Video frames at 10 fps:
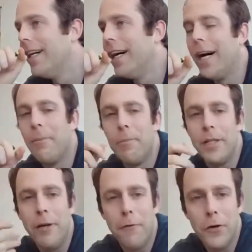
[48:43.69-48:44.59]

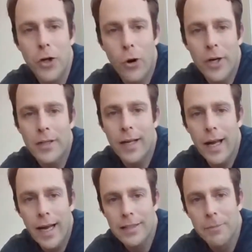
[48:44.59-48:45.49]
But if you know it
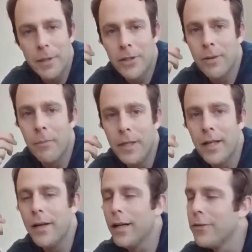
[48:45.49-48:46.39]
as
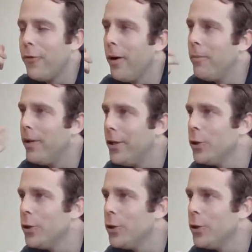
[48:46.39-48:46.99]
Mitternachtsformel,